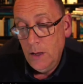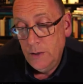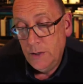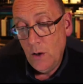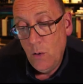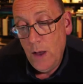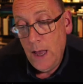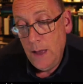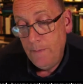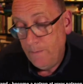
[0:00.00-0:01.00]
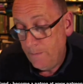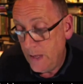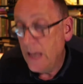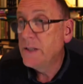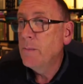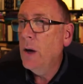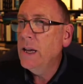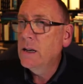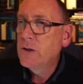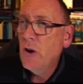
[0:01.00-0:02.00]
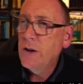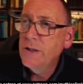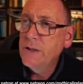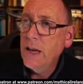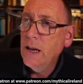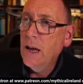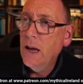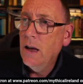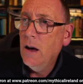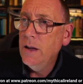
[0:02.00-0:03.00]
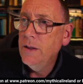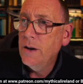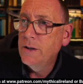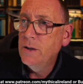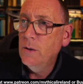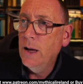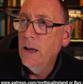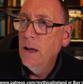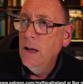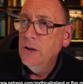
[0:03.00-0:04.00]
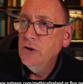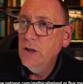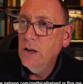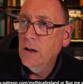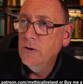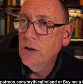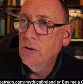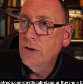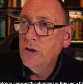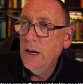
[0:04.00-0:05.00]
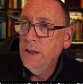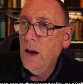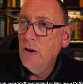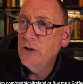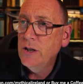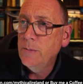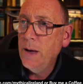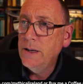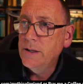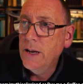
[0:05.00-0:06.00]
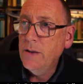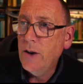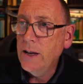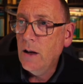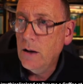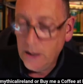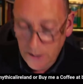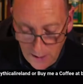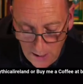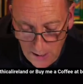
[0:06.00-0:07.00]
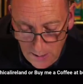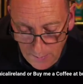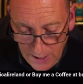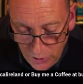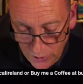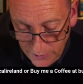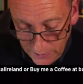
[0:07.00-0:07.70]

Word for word: So, uh, yes, Michael Trott is saying uh, hi there to uh, Gigoich. In the Irish Independent today, Frank Coughlan mentions.